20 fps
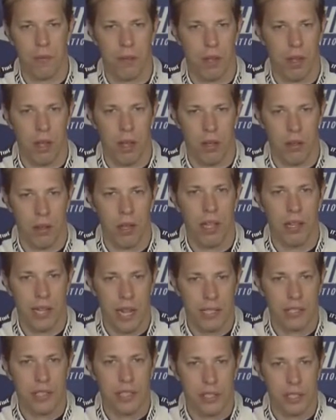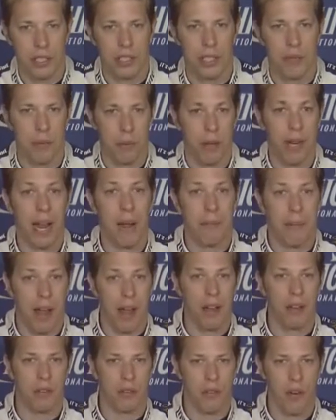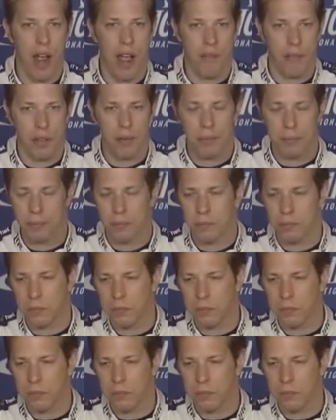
uh, in that series even when I'm not driving.